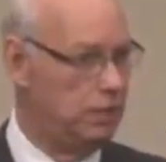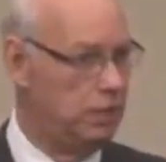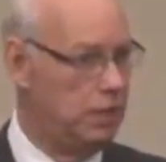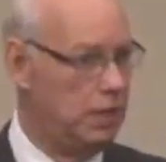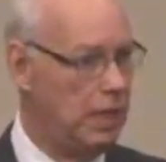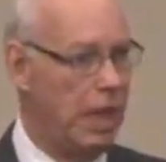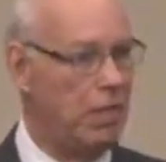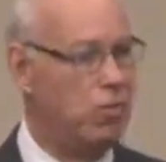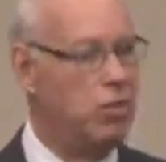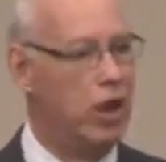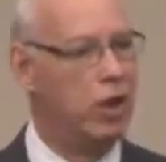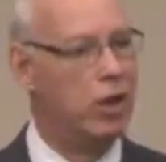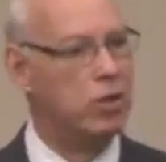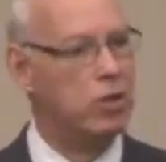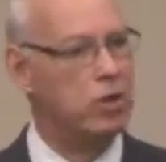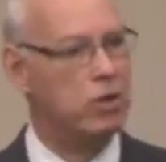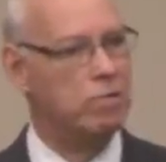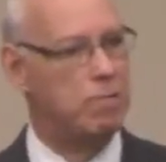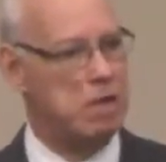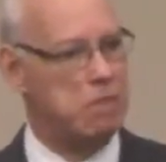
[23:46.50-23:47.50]
And there are
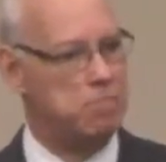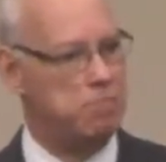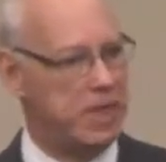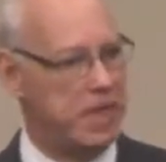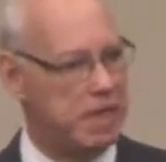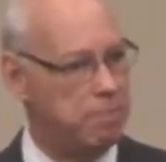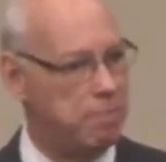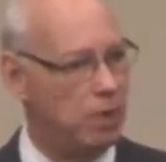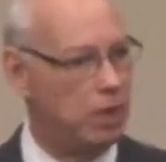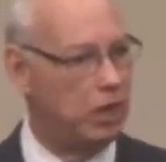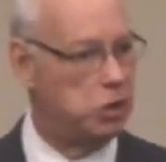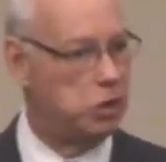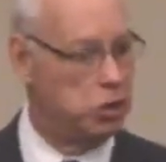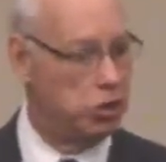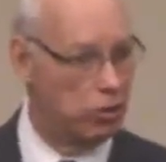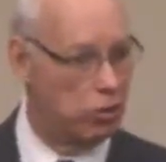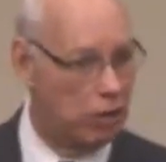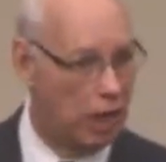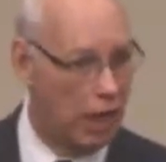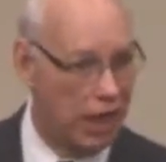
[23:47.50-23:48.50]
going to be people in
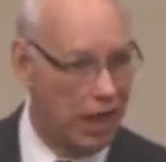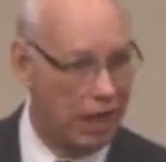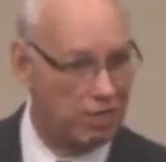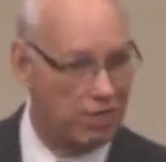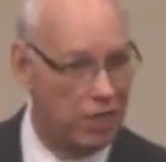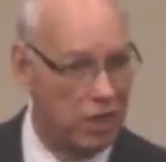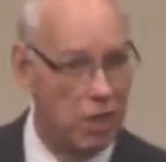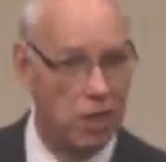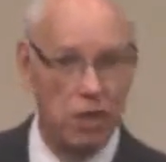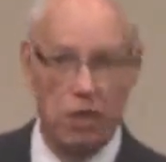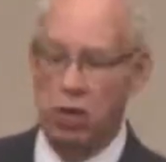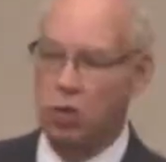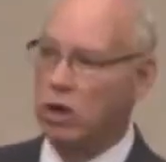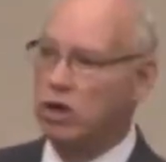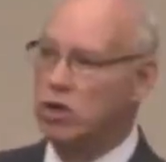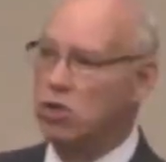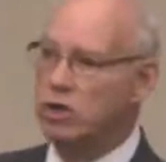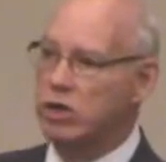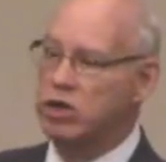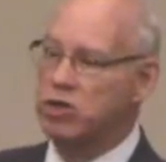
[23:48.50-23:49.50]
your life who are
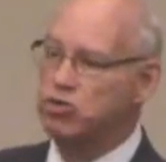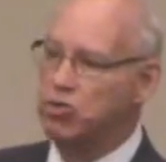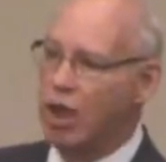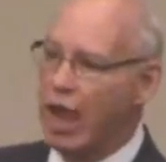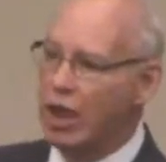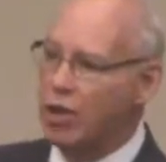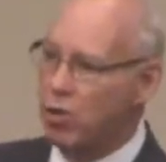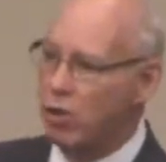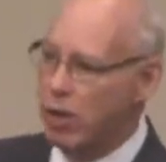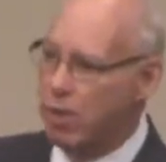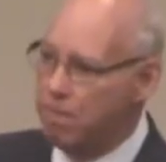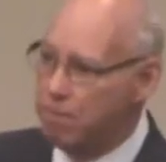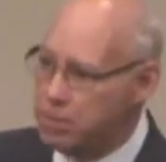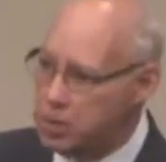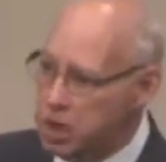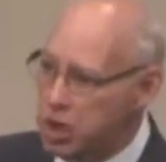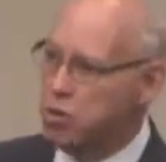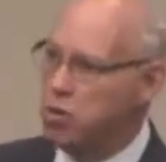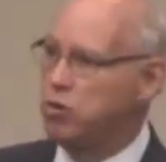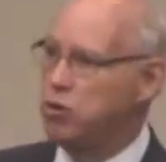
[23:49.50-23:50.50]
going to try to
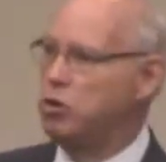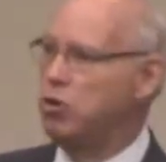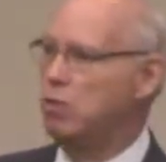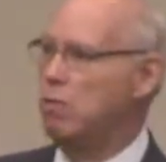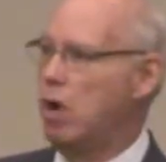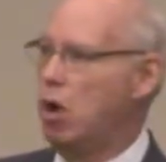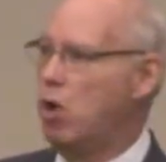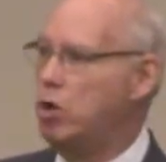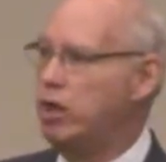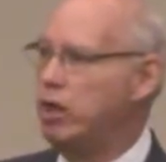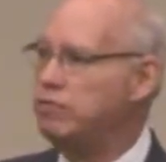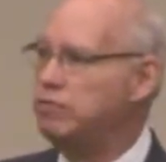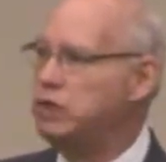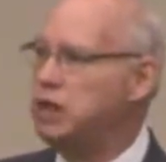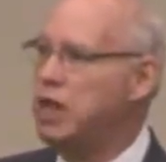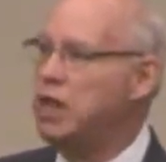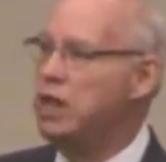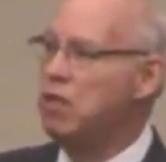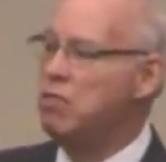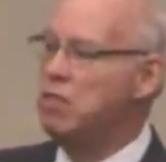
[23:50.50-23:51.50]
impugn your motives.
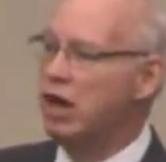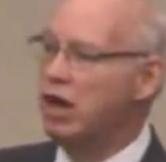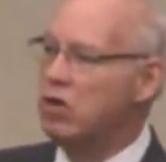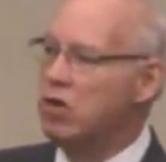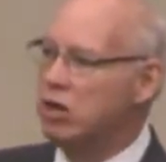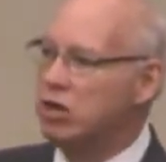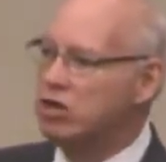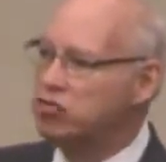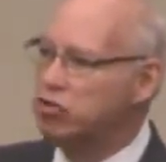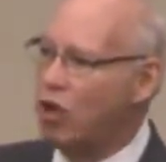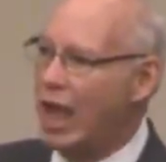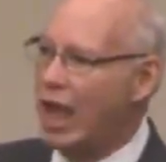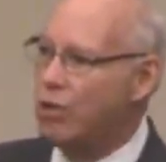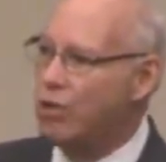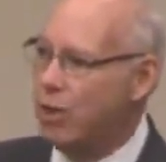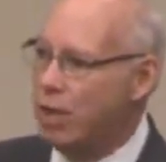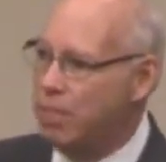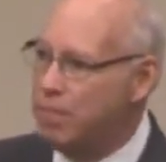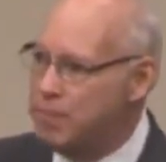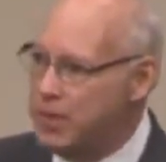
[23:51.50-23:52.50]
They're going to try to
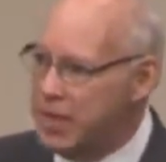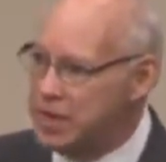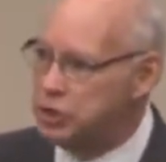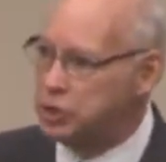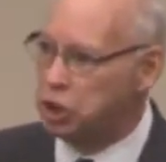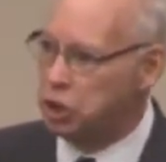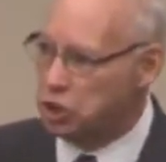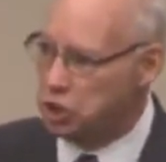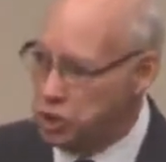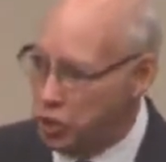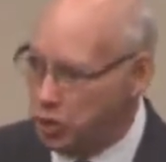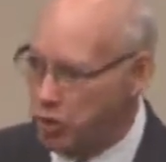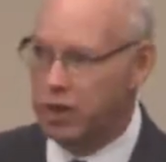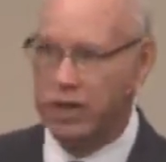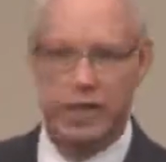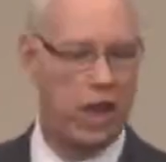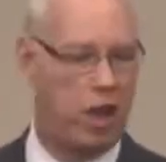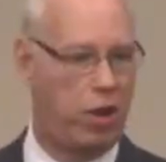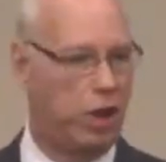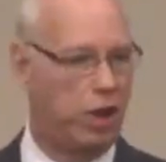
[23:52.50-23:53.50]
impeach your
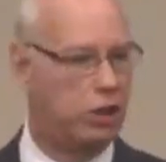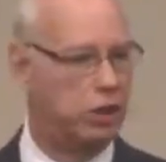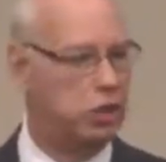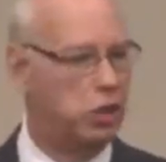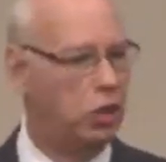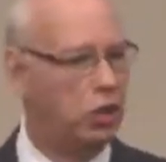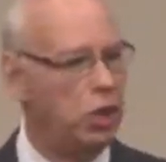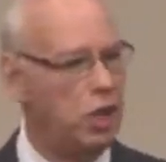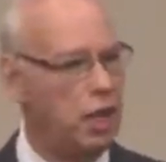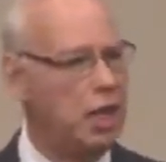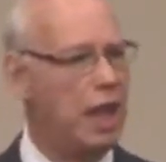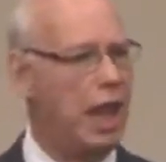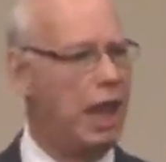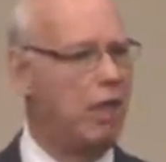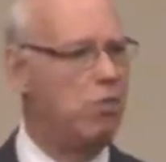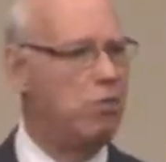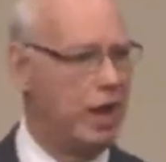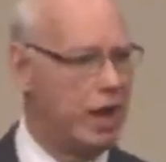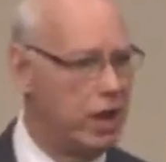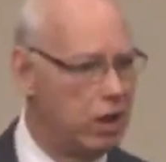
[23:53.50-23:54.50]
character,
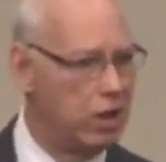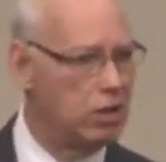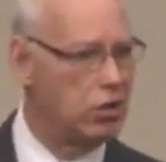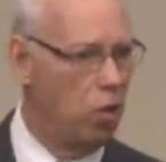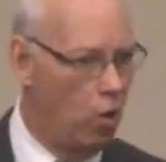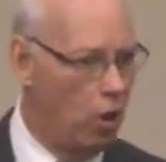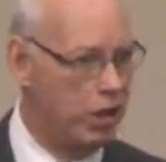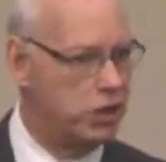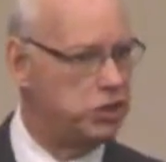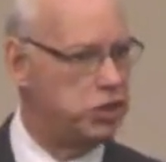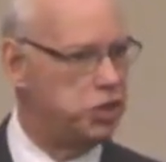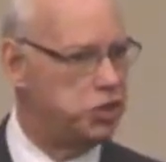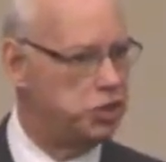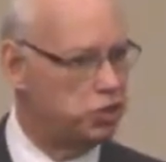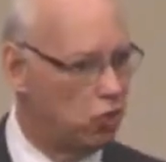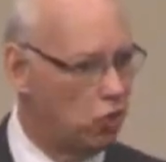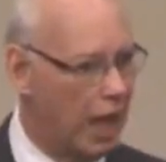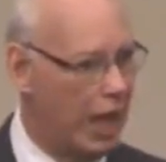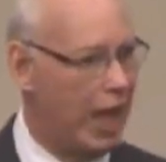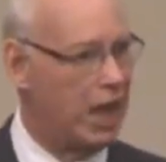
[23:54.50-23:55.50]
and they are going to
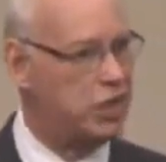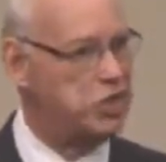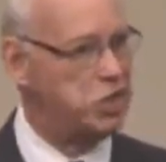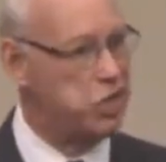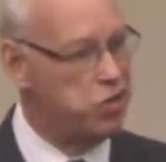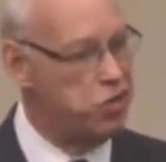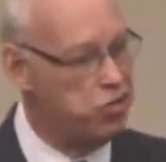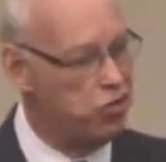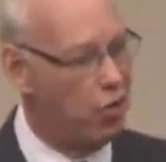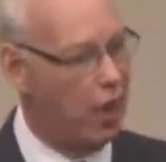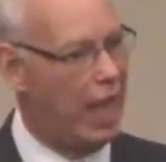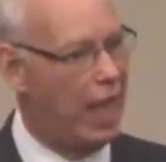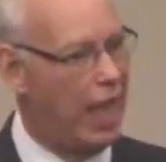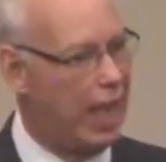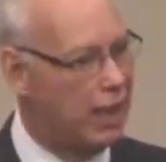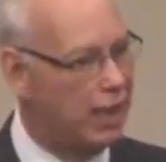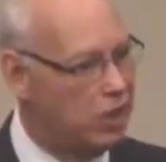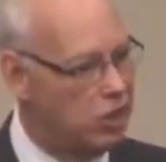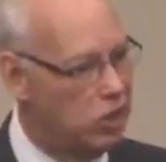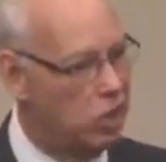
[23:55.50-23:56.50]
try to
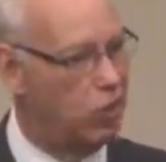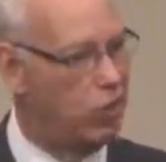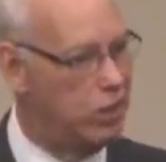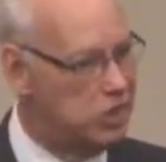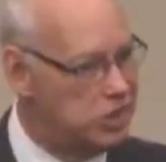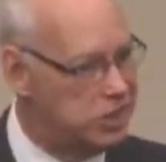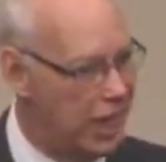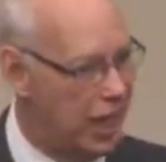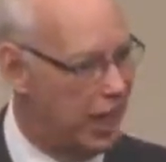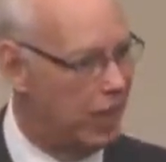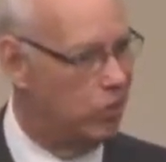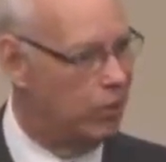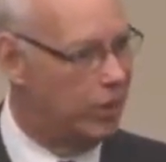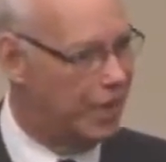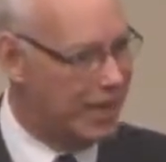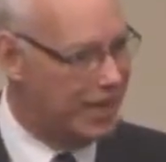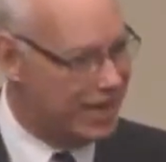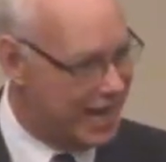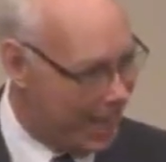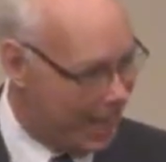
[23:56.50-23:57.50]
drag your
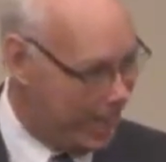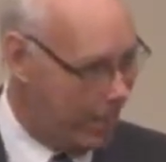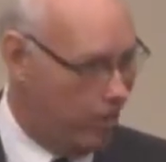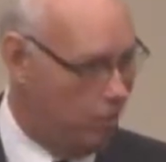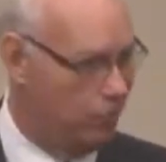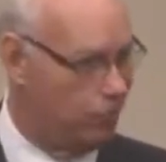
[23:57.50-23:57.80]
integrity down.